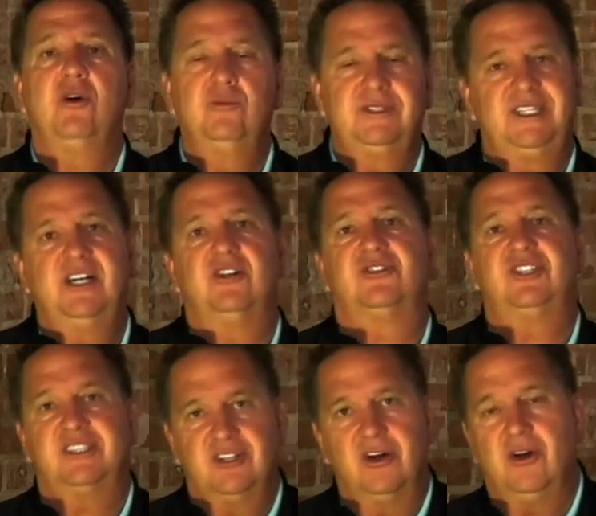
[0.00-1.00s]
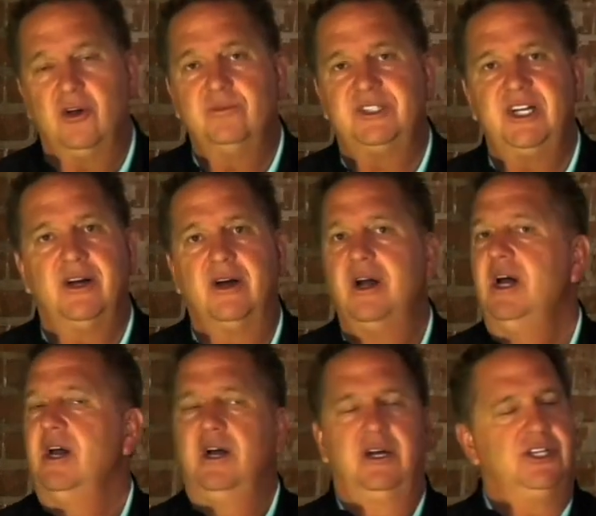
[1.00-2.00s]
homes a year, 600 homes a year,
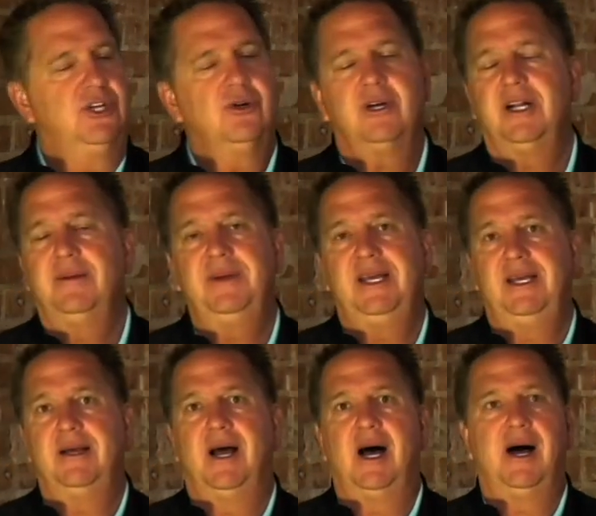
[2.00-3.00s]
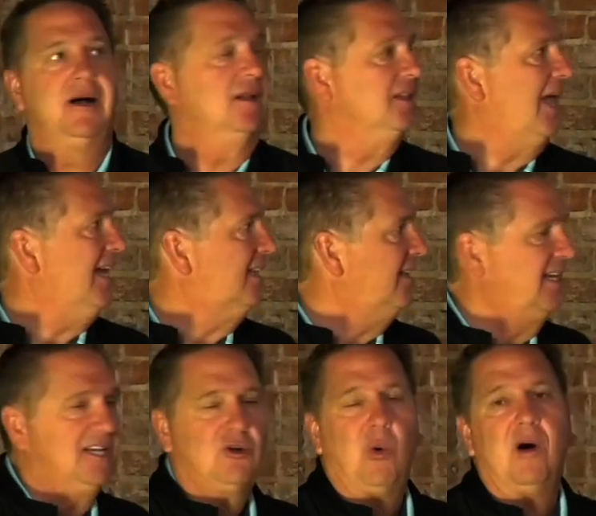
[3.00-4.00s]
you're going to be
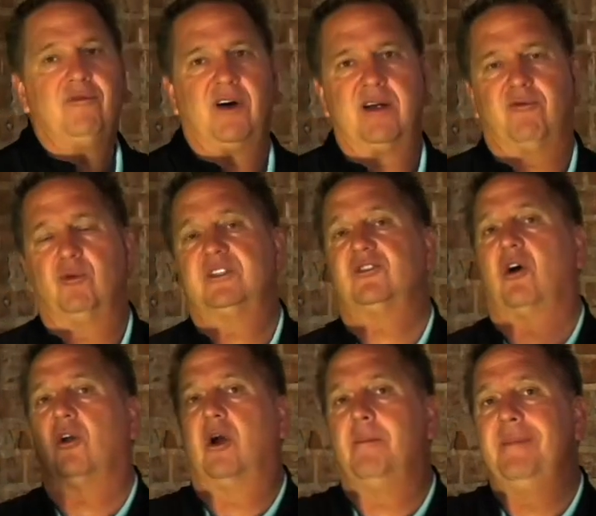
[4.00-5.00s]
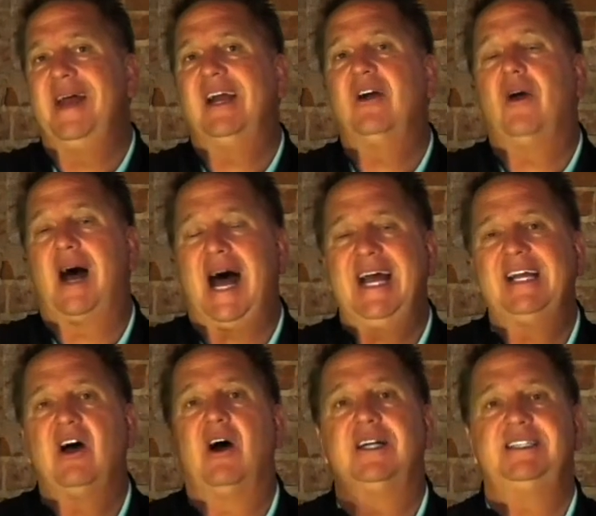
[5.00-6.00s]
likely qualified for what's called our Mayor
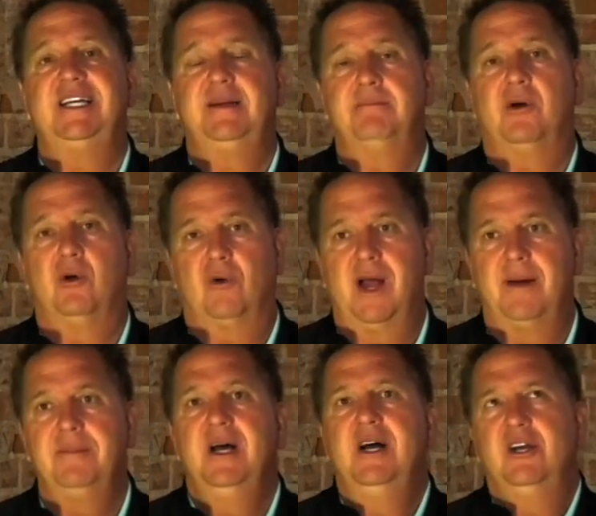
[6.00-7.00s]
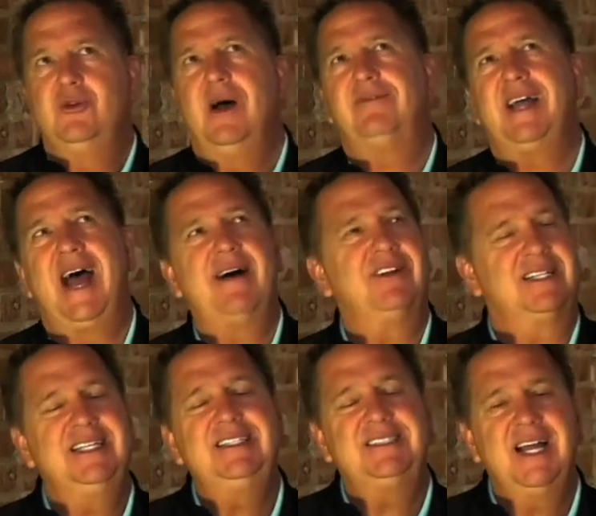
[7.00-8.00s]
Icon Team program. You have to have
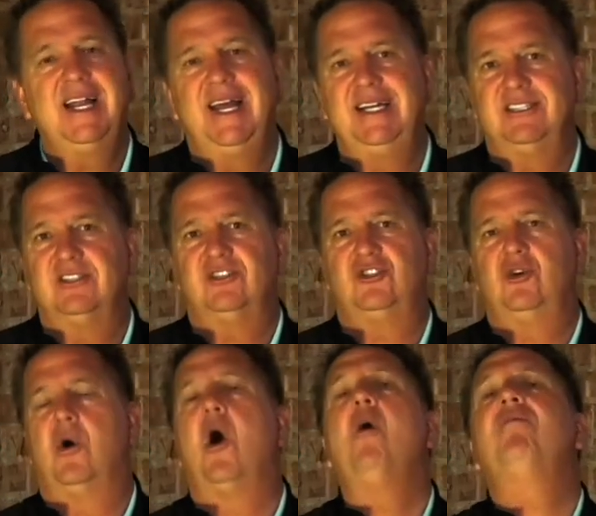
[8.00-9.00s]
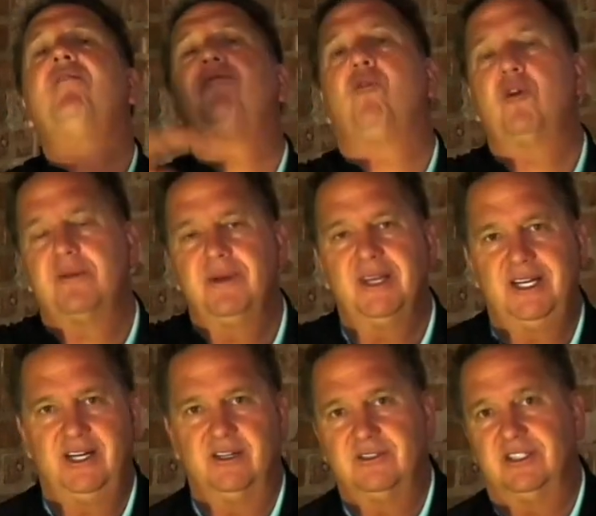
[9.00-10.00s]
at least 10 agents to over 40
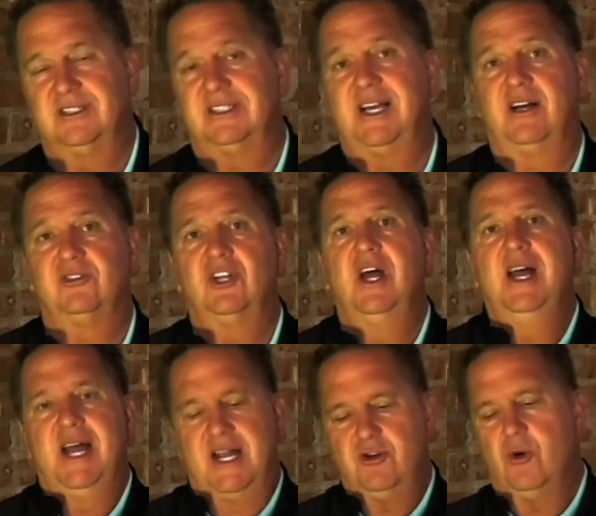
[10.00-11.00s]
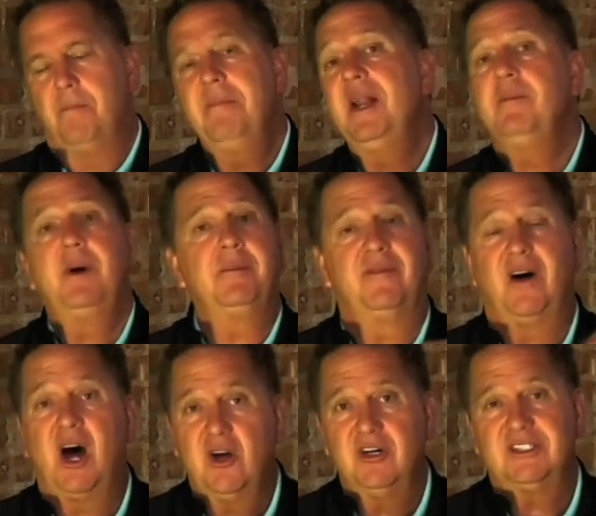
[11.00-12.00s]
million years in sales and do a minimum of
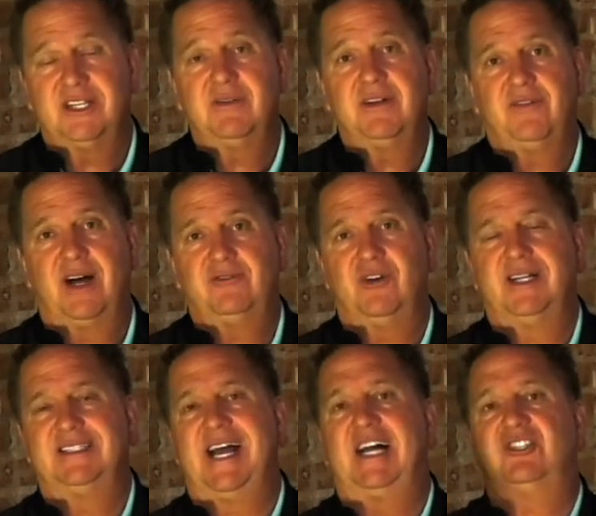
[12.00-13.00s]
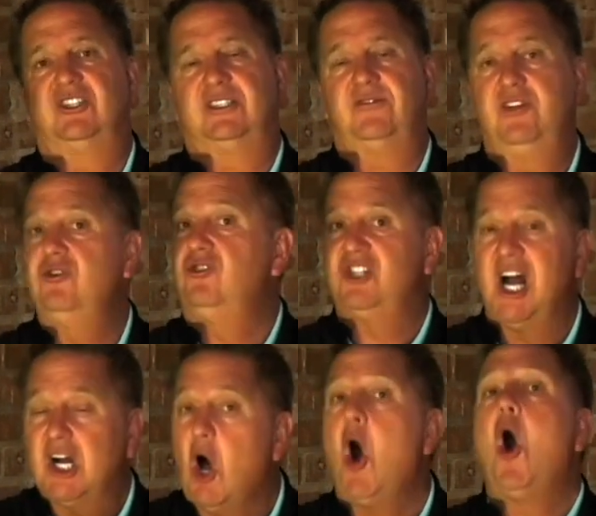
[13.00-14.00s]
175 transactions. If you
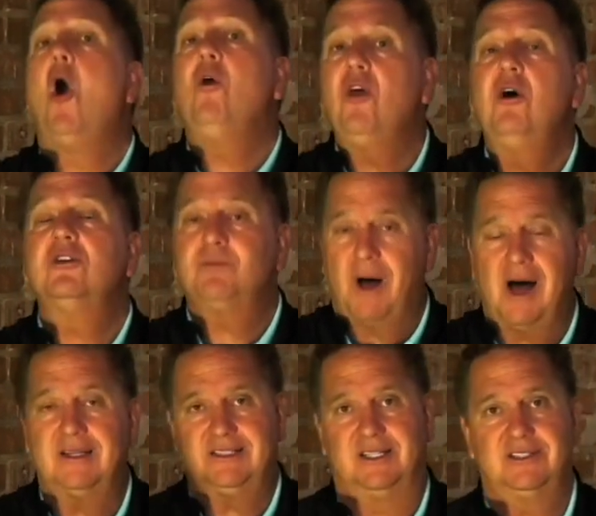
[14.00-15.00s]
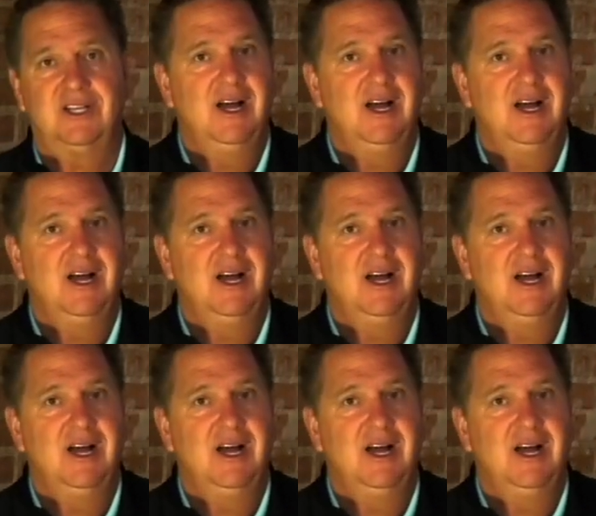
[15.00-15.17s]
check all those boxes,